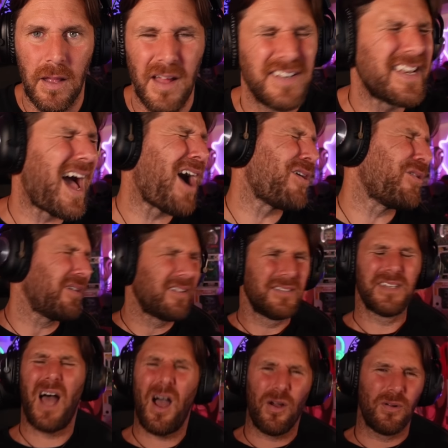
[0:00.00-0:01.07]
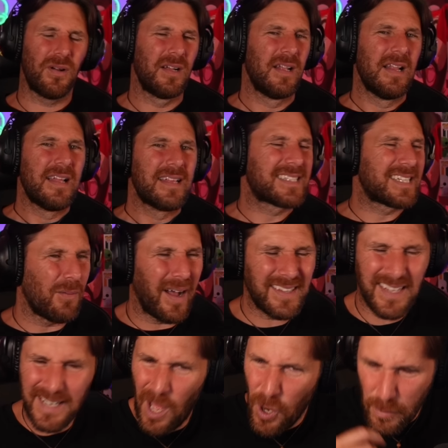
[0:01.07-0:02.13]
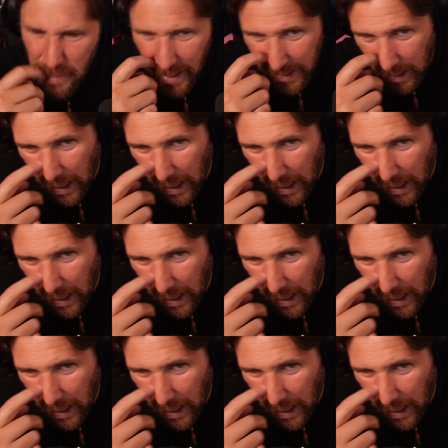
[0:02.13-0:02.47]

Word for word: No, no. So I don't know, mate.